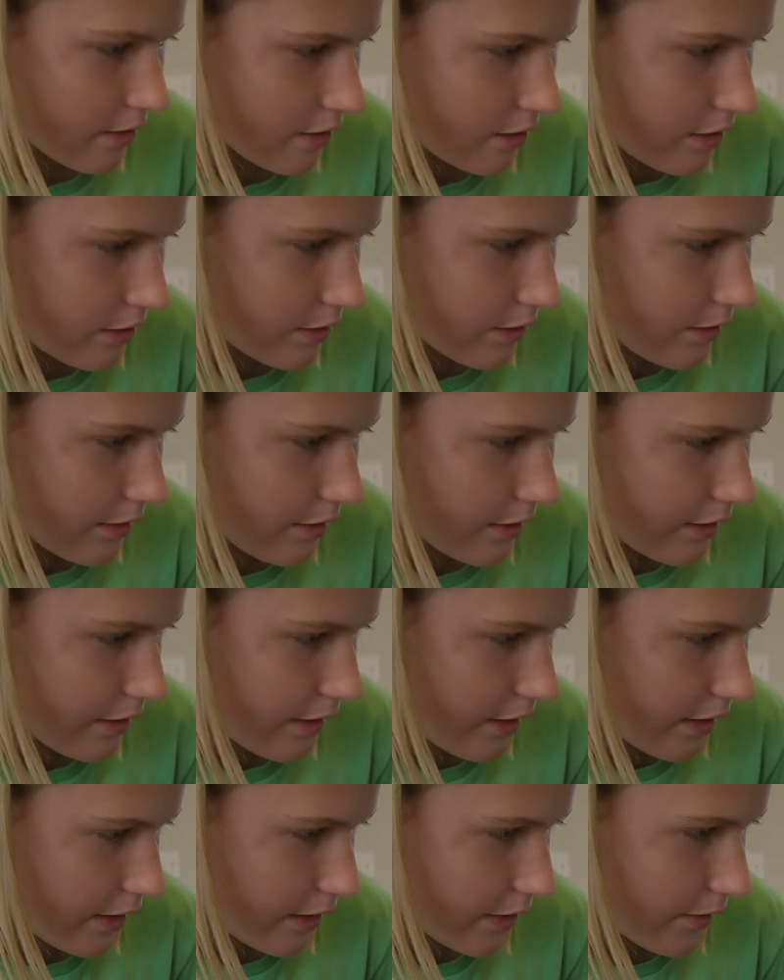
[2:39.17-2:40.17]
You see,
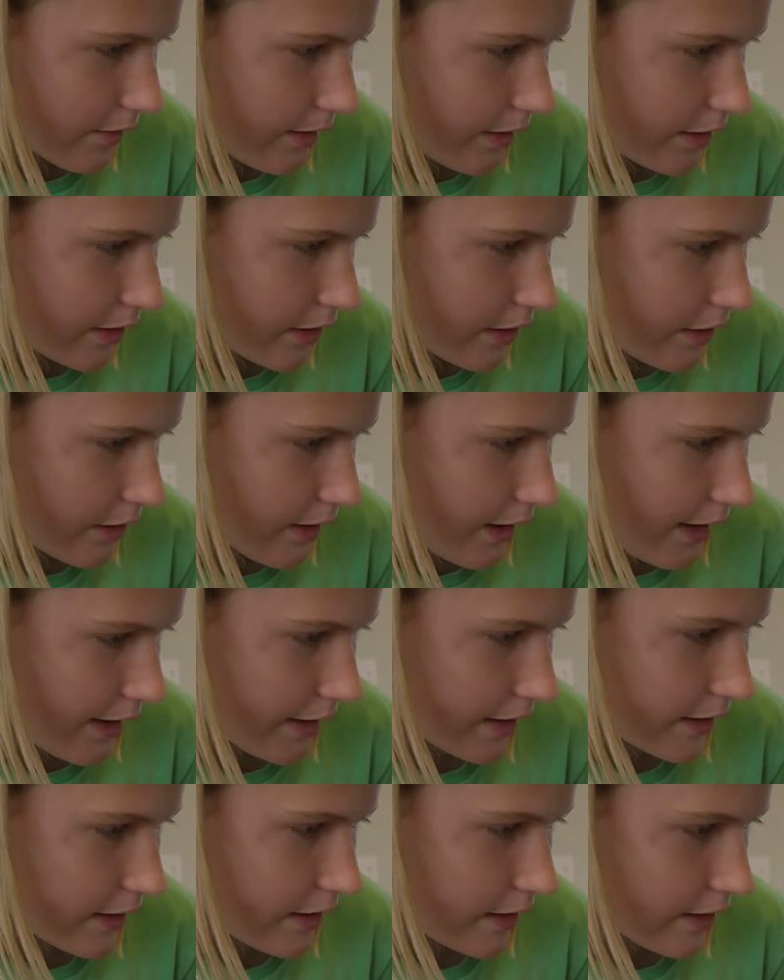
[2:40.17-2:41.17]
like right here,
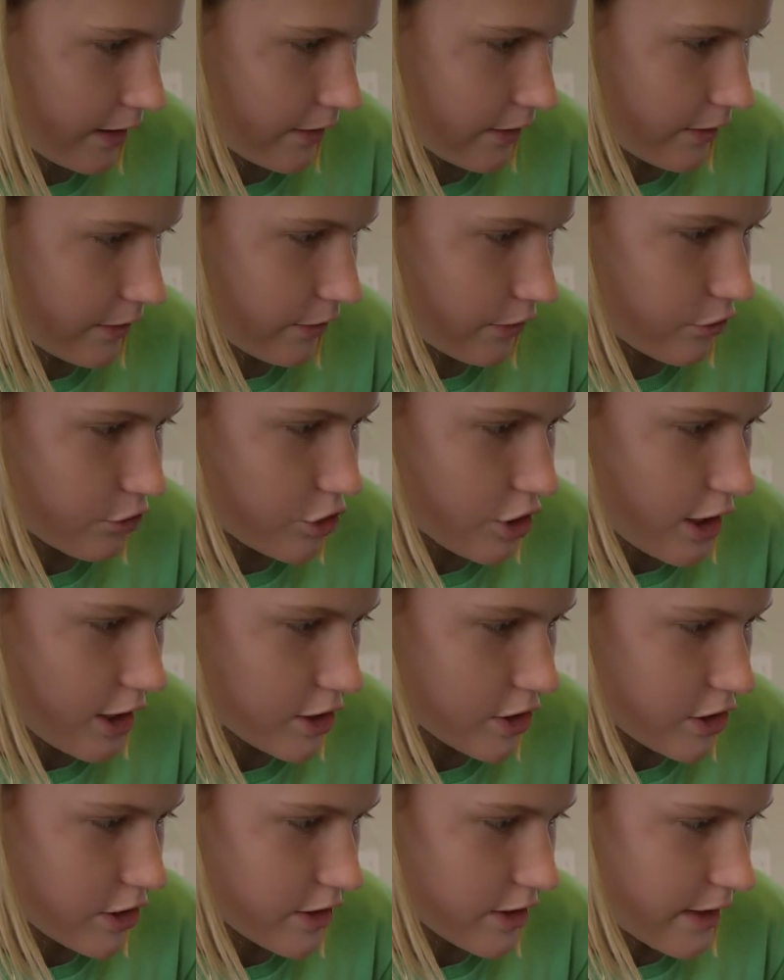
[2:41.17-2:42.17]
I can
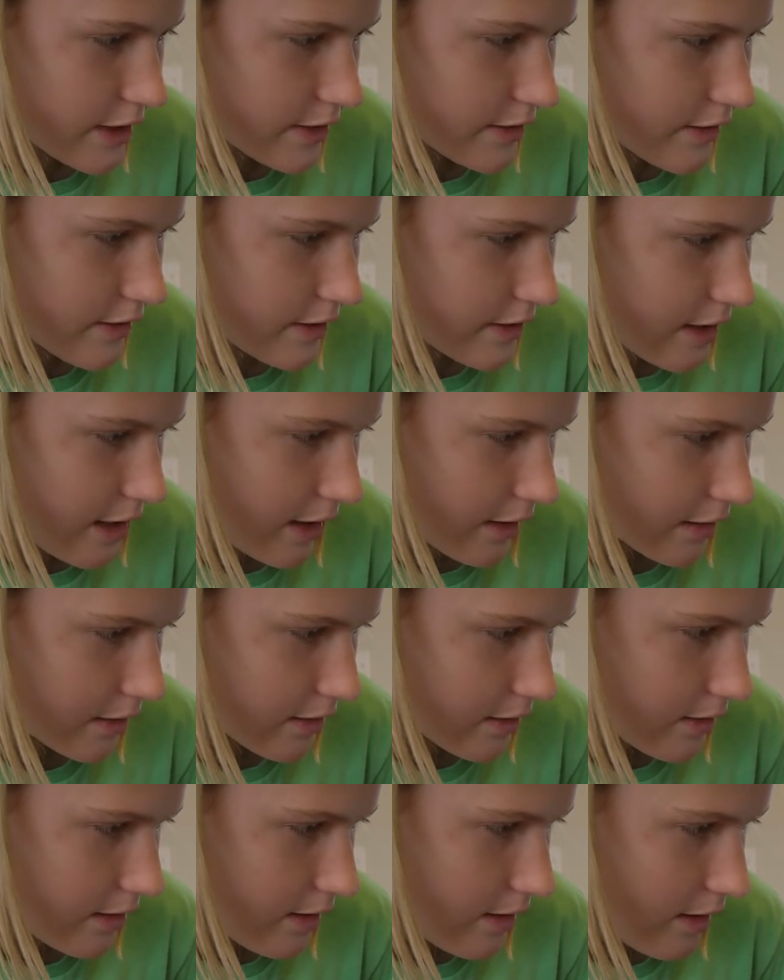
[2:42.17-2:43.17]
change the size of the
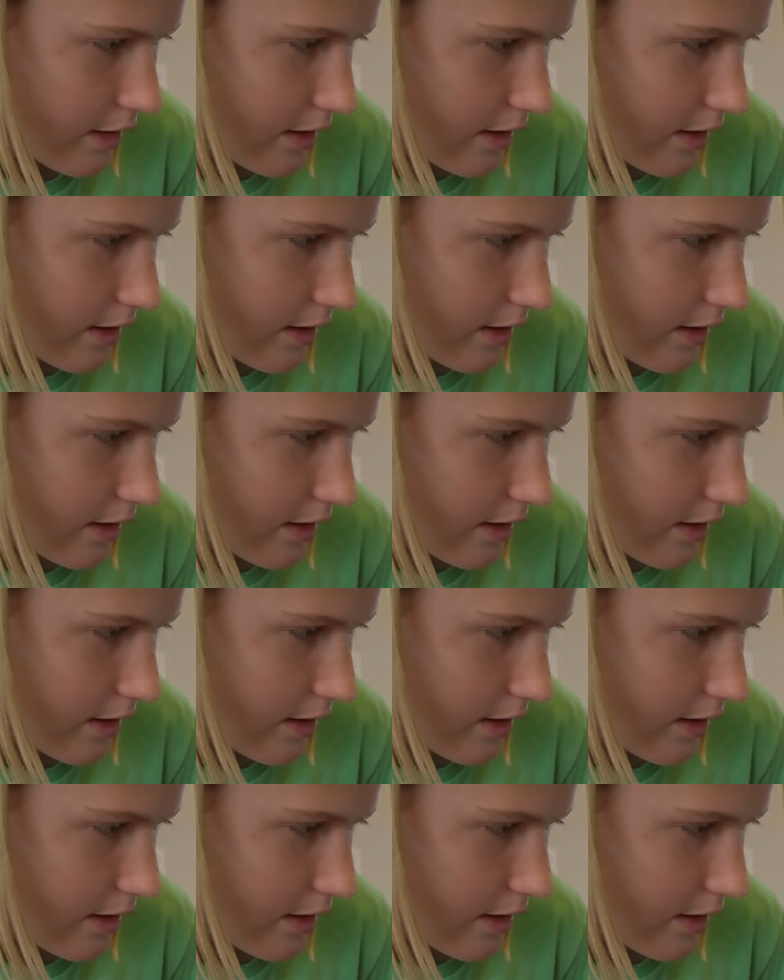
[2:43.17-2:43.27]
text.